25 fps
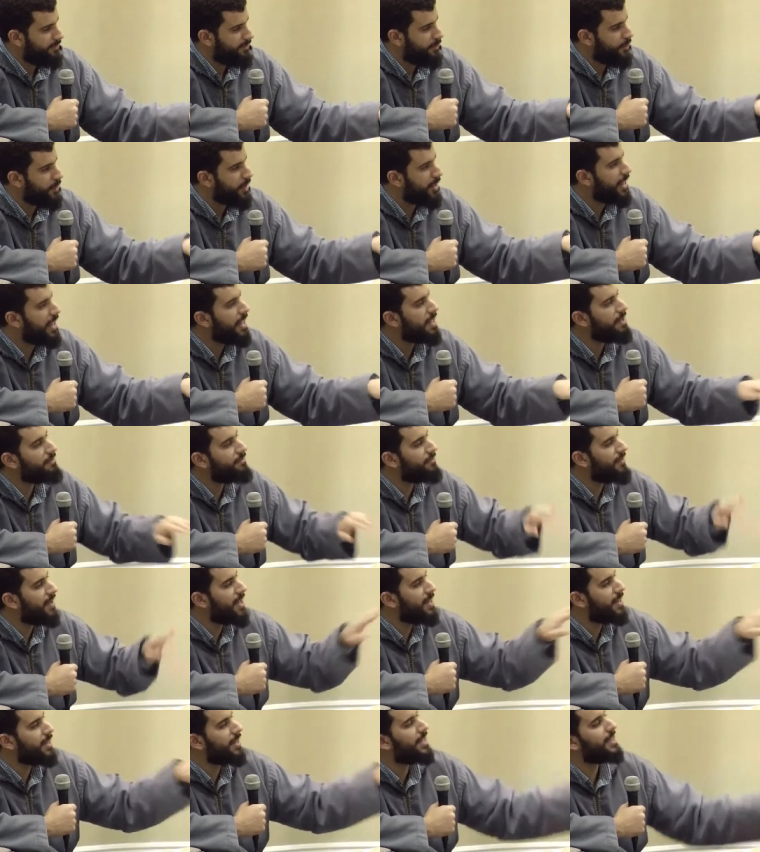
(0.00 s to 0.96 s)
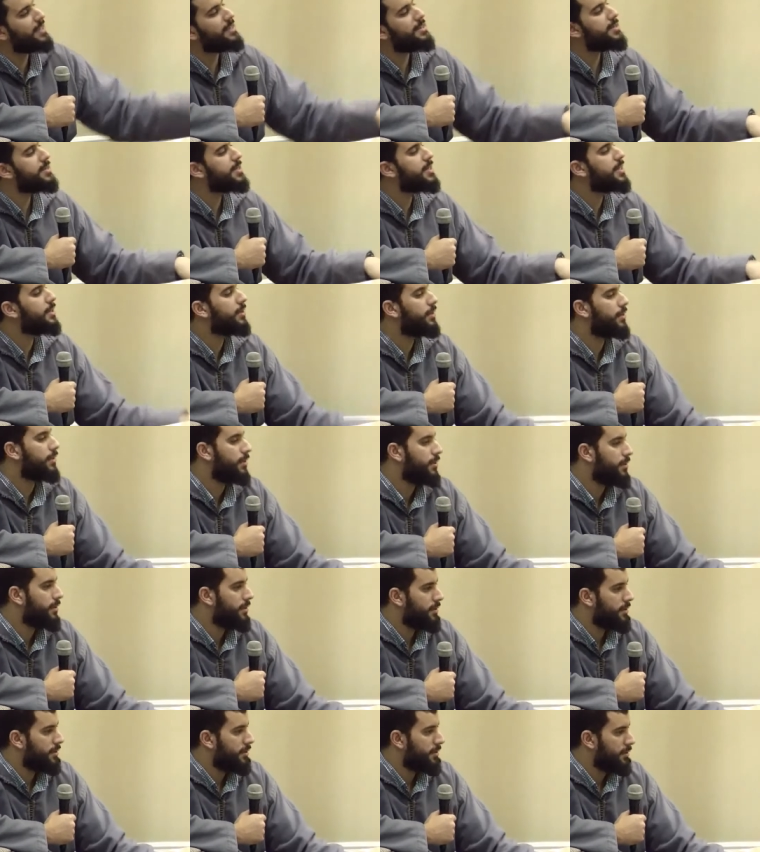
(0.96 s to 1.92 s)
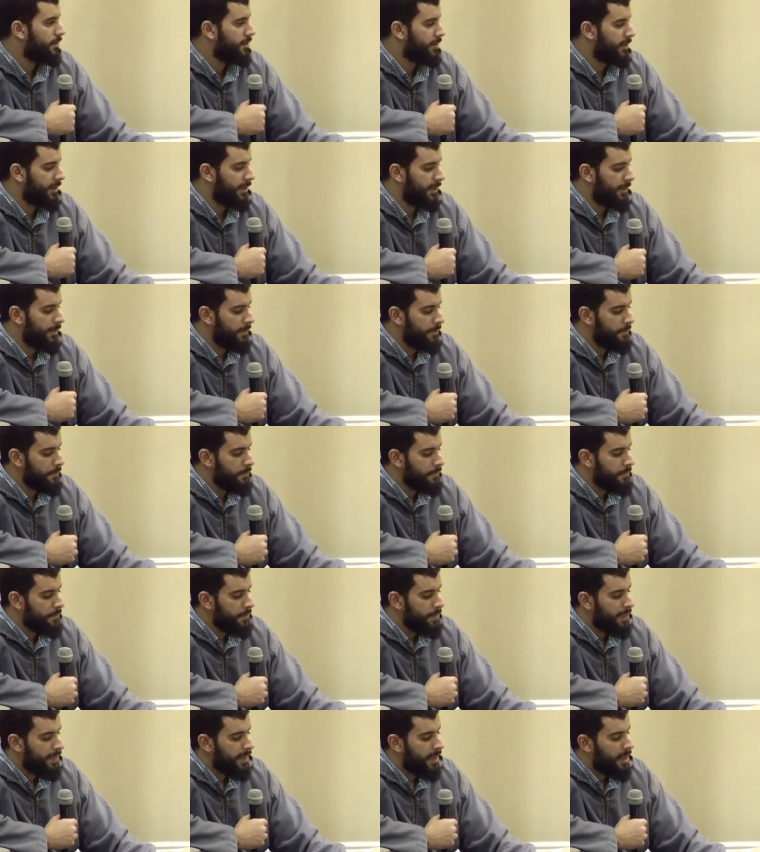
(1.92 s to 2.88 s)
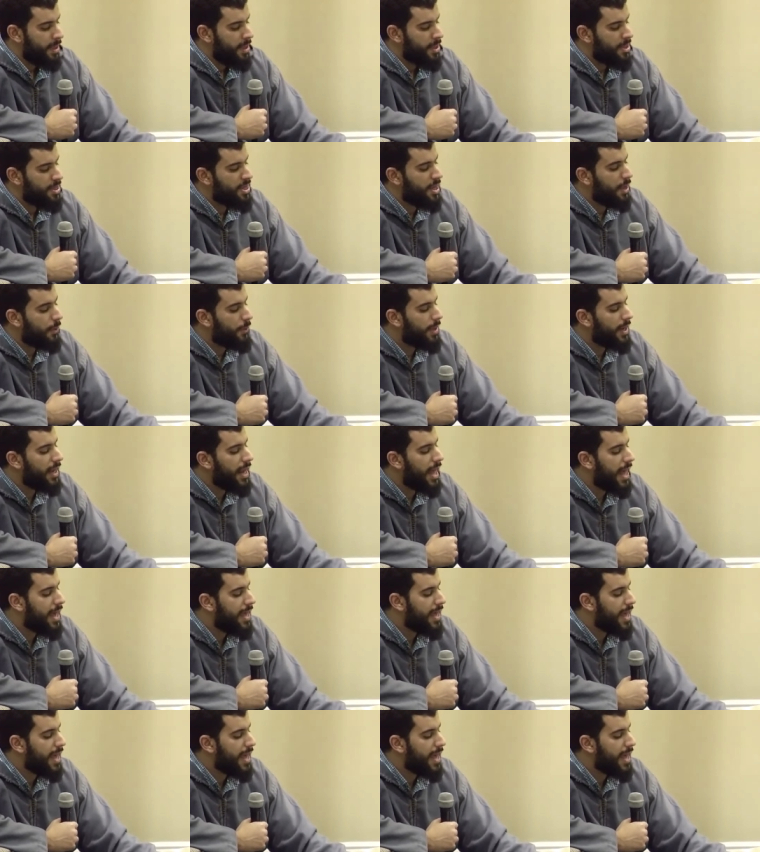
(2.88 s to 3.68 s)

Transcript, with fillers: Forgive and conceal. Dhawil